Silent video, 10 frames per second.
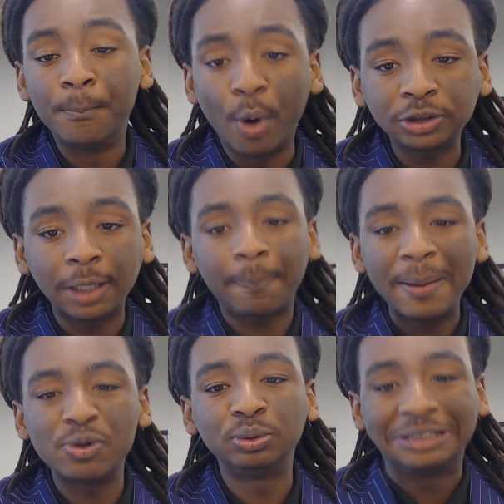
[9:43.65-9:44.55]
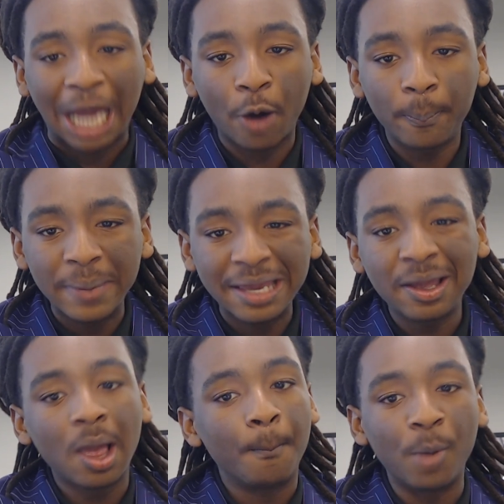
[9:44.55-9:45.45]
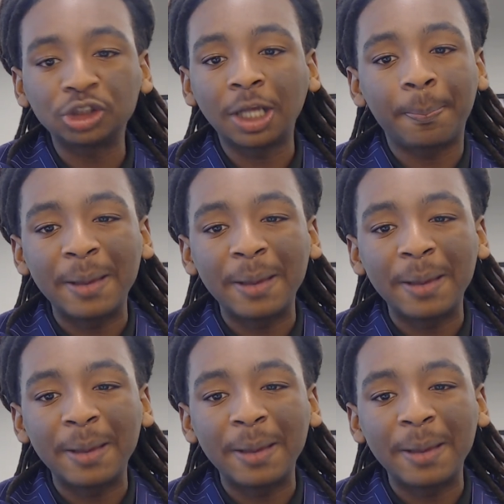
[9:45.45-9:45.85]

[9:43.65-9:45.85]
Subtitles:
most of the people who doubt me, most of